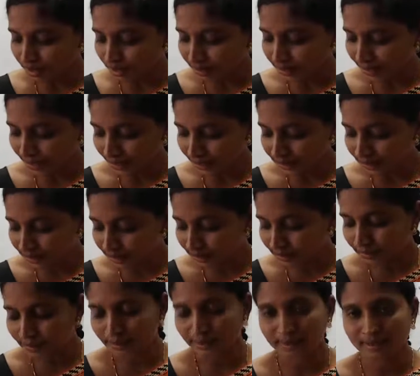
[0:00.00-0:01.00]
next
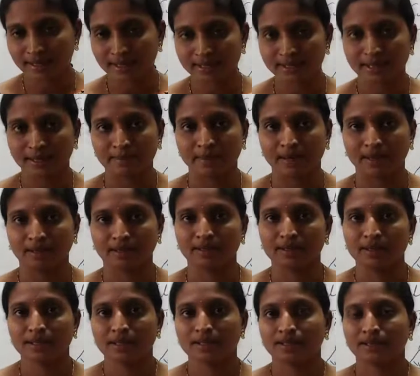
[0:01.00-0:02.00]

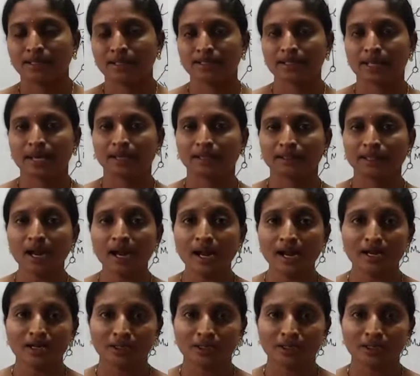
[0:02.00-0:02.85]
December. These are the